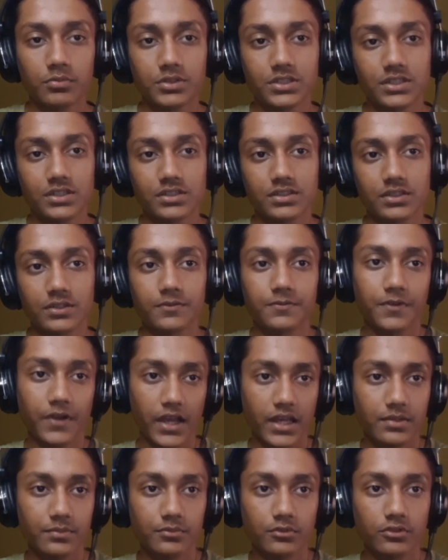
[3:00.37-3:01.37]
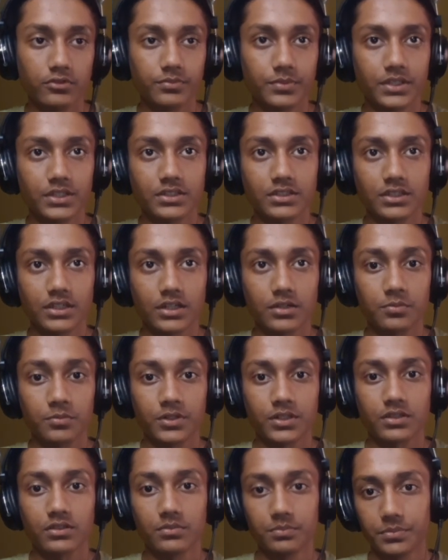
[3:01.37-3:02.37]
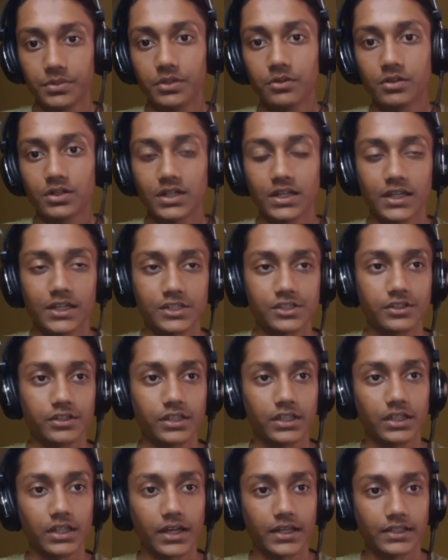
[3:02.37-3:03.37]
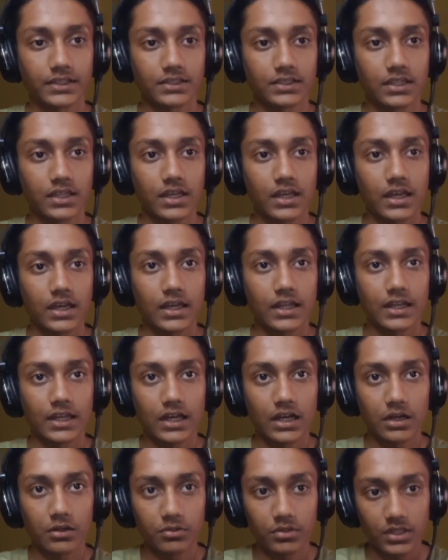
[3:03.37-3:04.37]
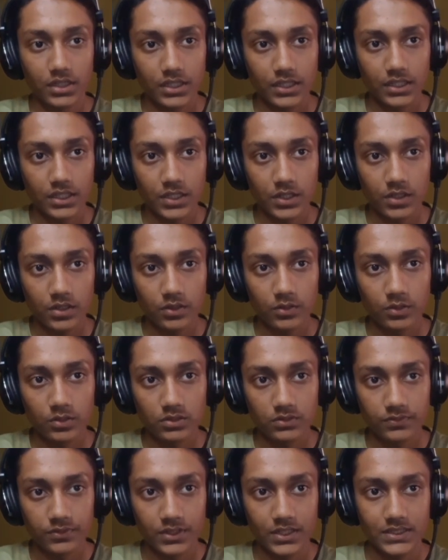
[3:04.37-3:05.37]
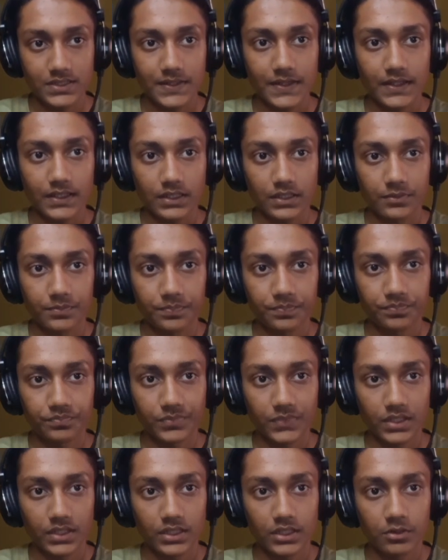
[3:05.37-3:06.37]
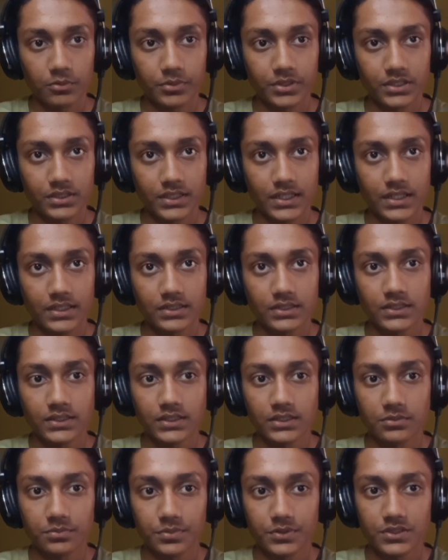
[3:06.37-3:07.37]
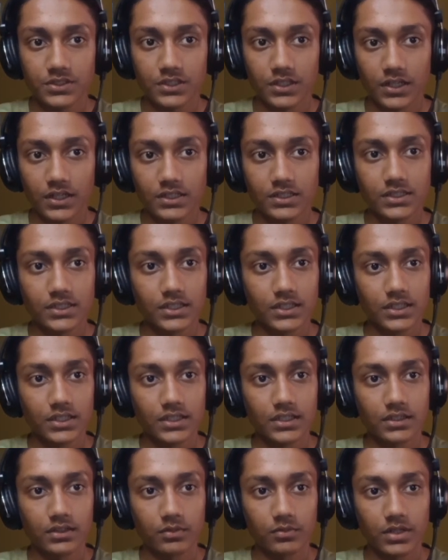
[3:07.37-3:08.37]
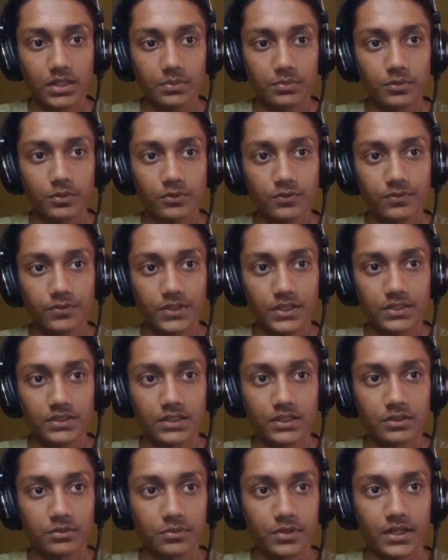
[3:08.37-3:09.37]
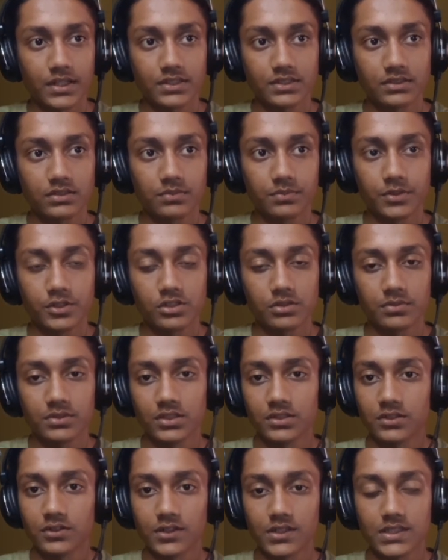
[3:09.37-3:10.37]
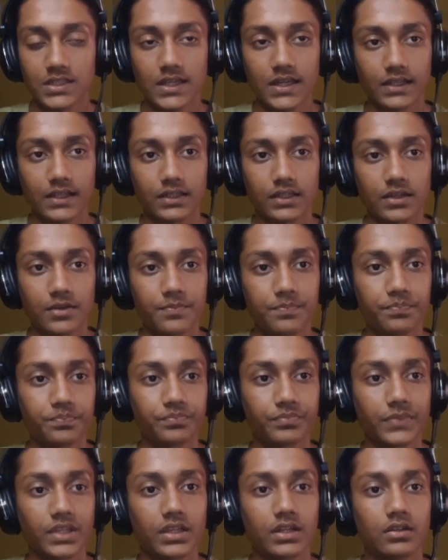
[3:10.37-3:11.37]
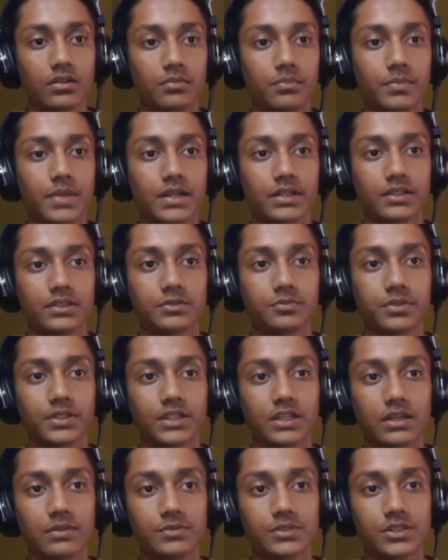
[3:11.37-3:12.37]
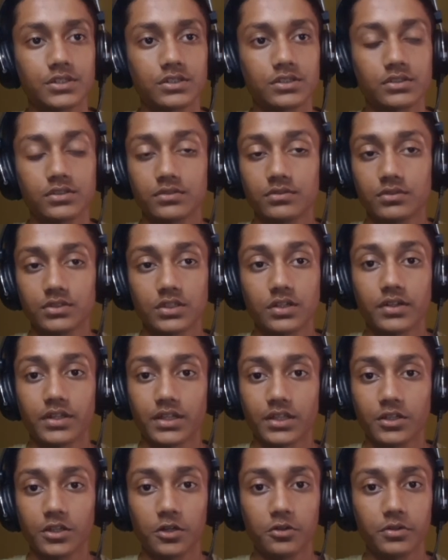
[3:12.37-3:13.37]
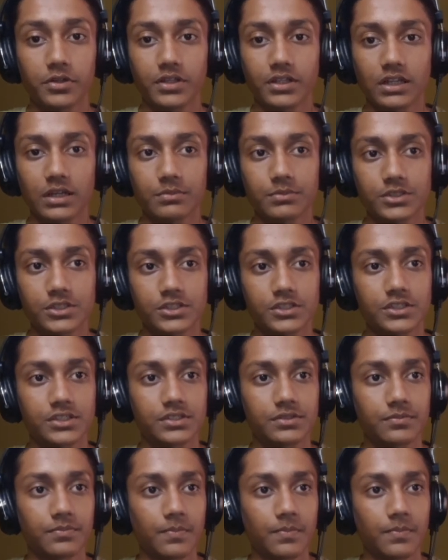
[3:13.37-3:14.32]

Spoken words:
which is a fine move, but not what computer actually likes. And now Hikaru goes for attacking. Now we get the en passant, great move, because otherwise the bishop is under attack. Magnus recaptures, Hikaru recaptures.